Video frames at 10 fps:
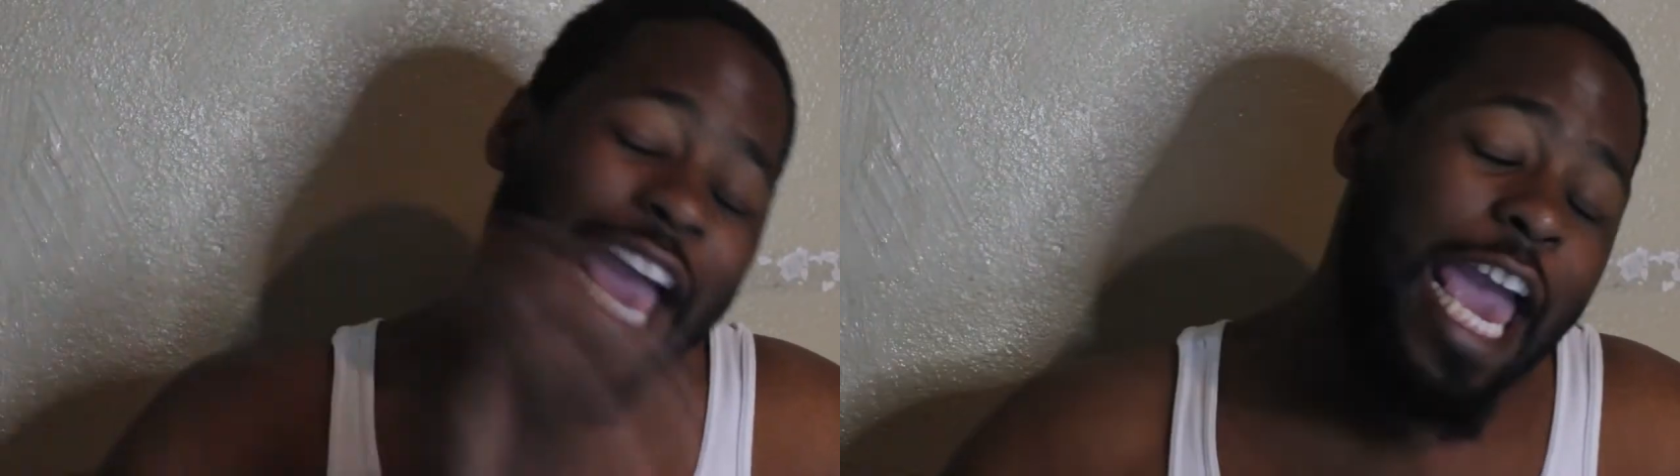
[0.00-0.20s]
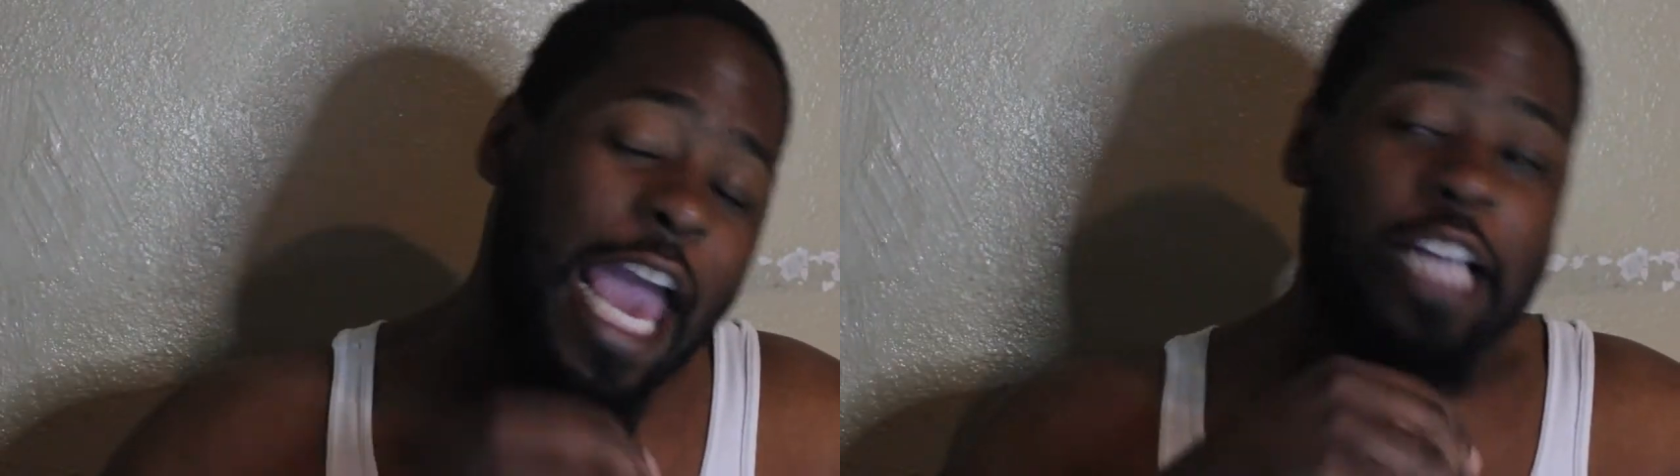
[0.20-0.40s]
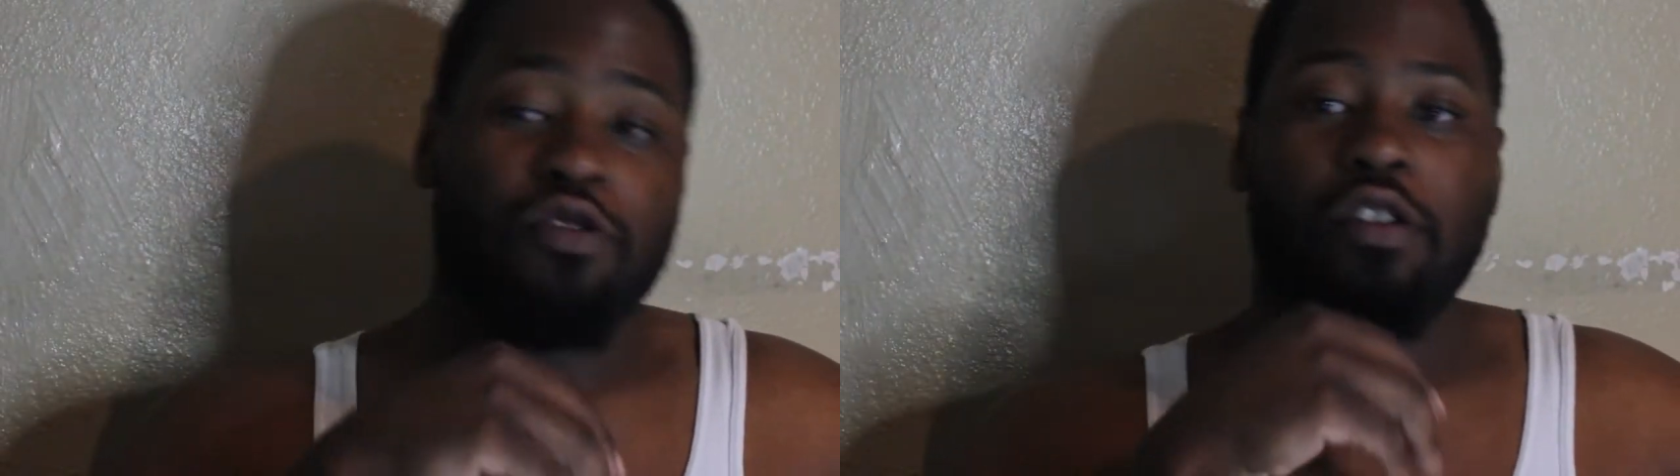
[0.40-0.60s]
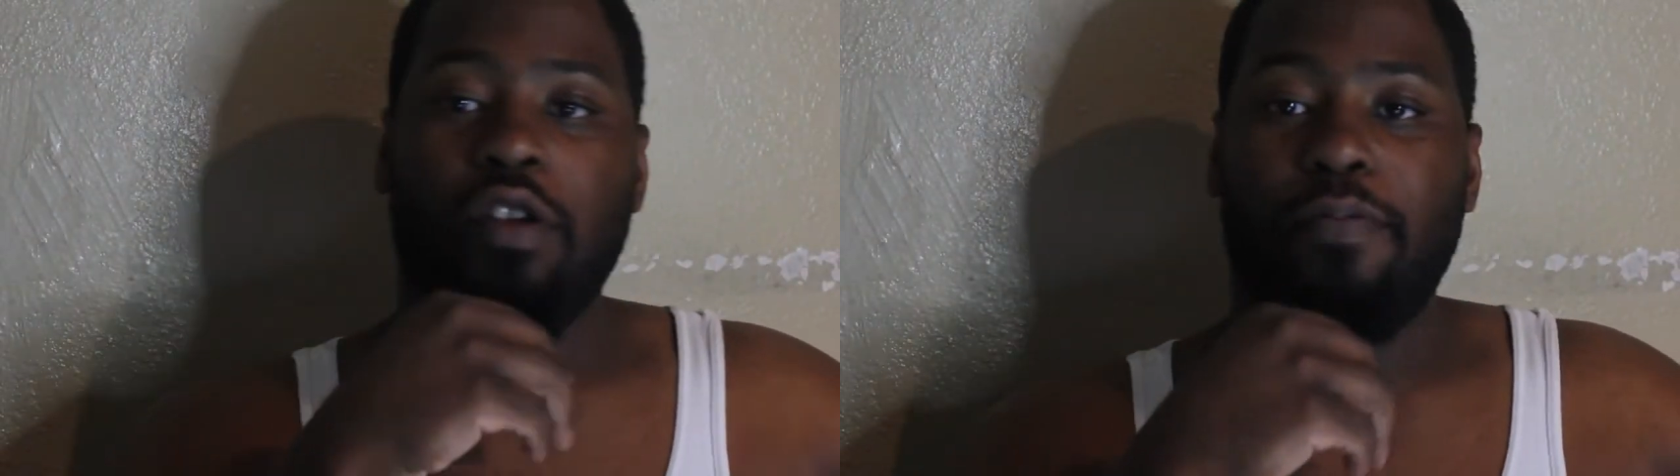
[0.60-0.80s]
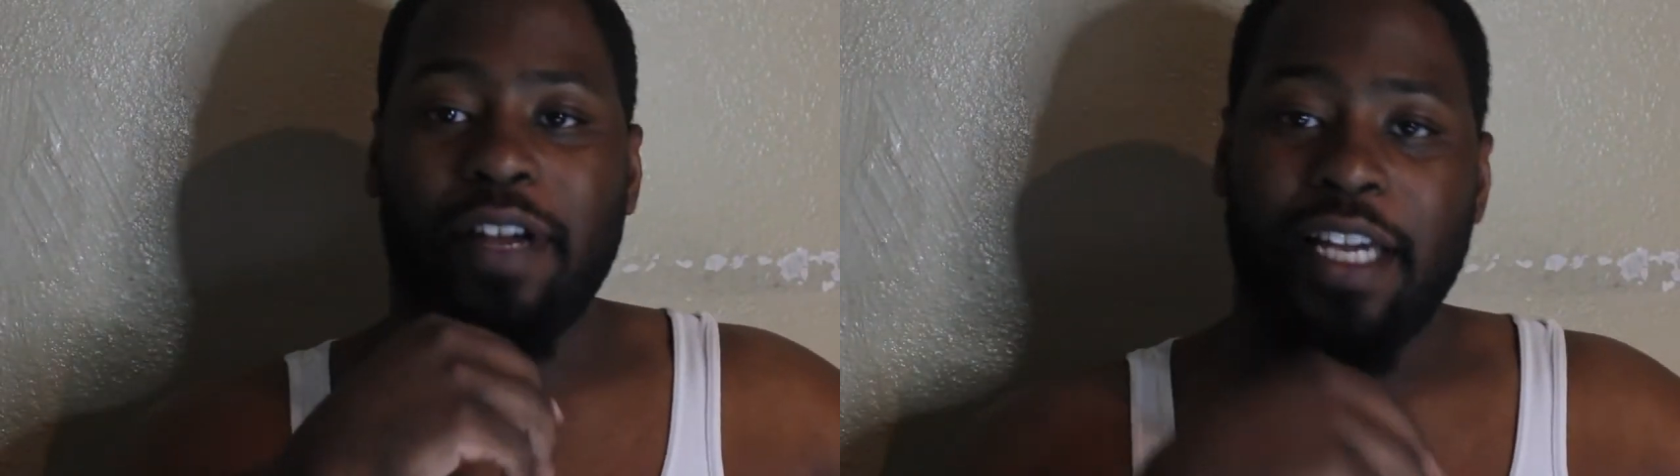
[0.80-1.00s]
at
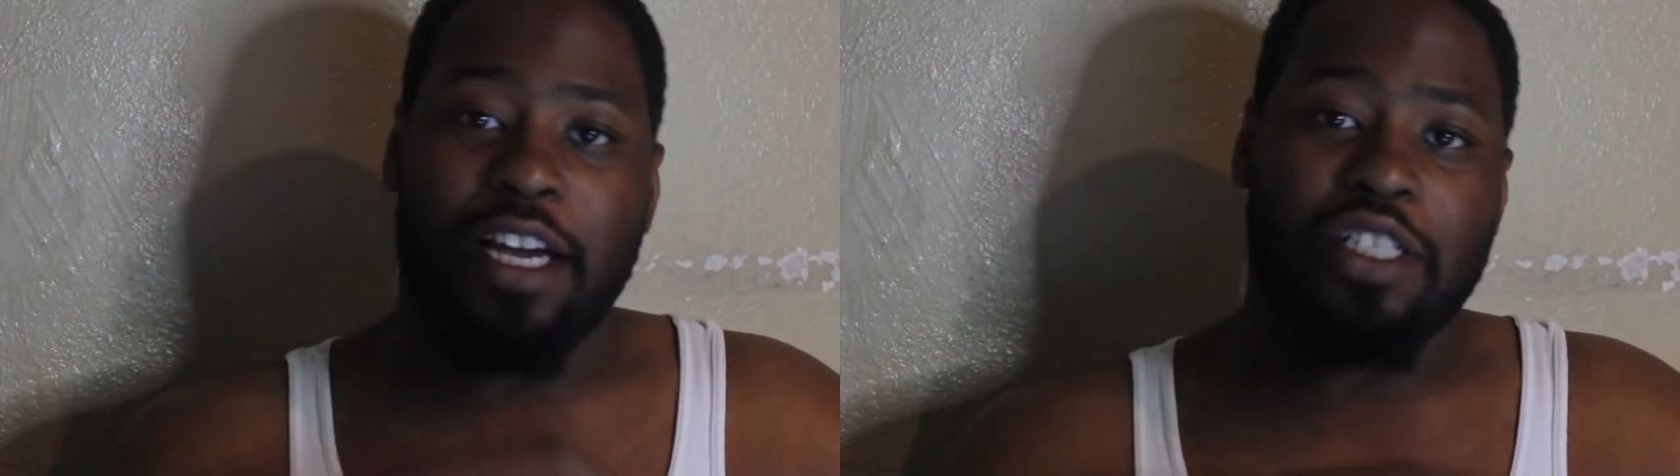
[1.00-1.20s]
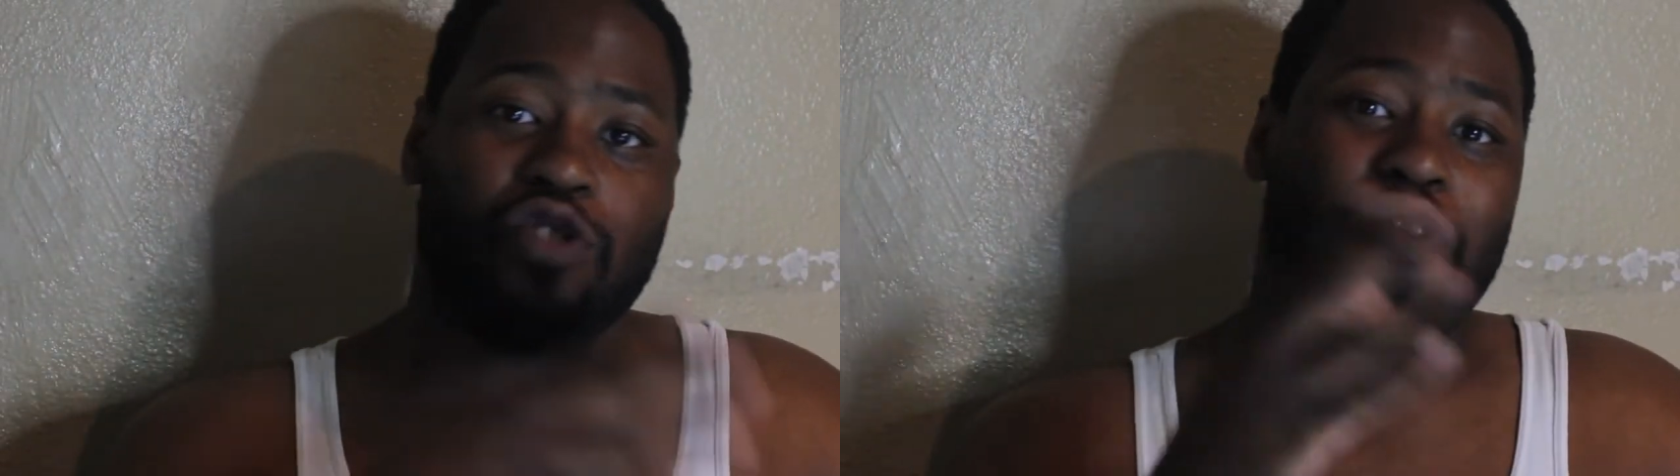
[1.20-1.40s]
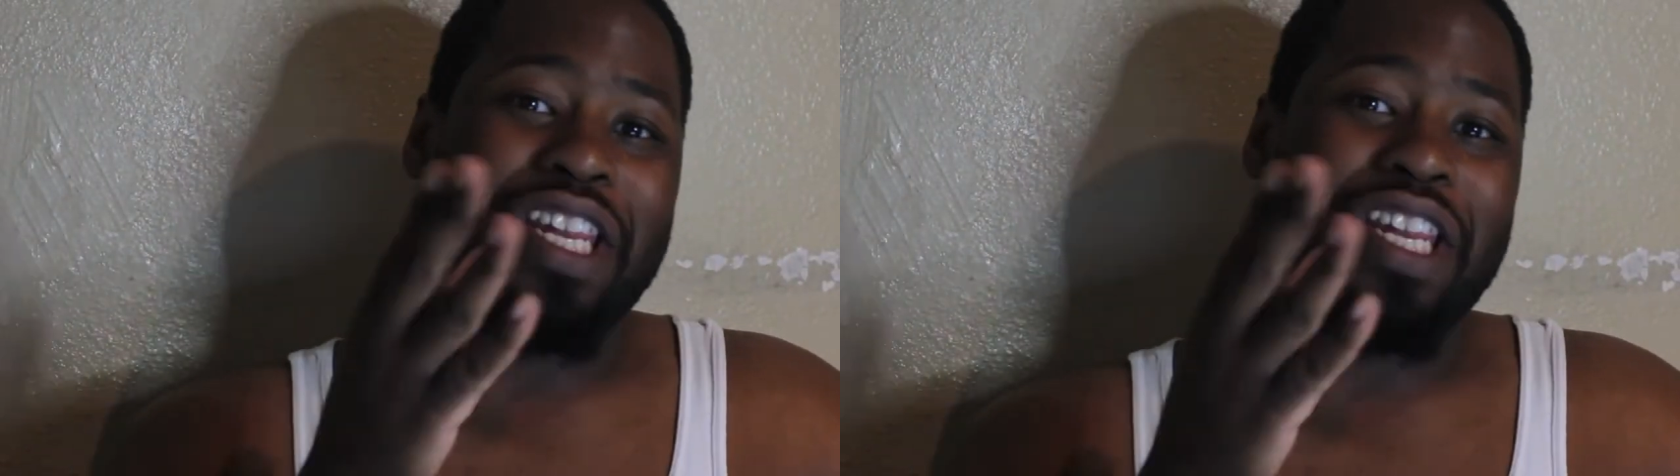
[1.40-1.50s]
dreythekid underscore.